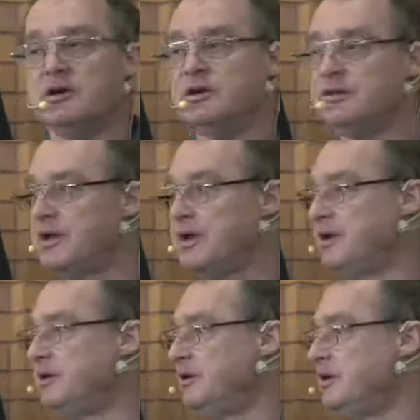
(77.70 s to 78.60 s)

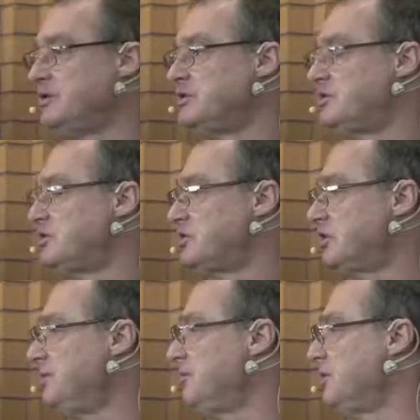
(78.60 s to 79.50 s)
that is
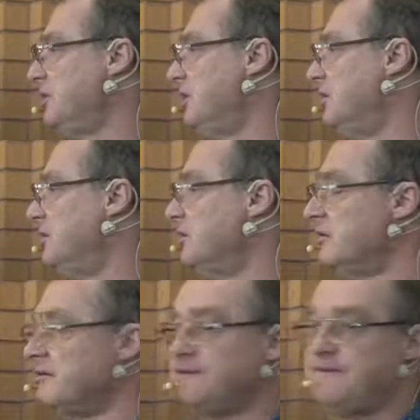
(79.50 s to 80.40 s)
deeply
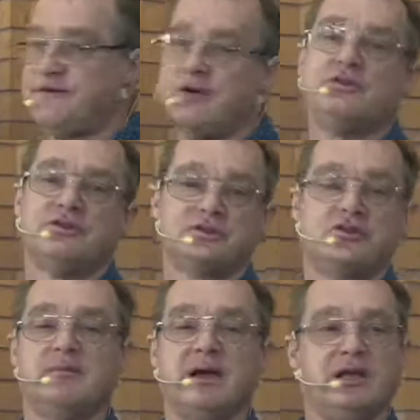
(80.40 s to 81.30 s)
focused
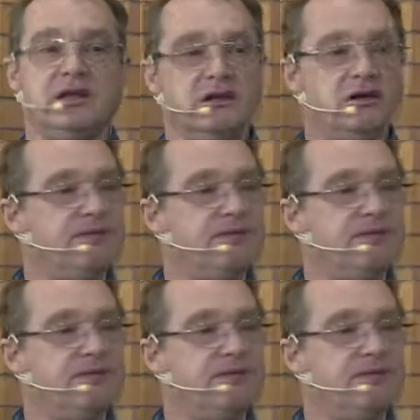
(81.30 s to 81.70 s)
on making life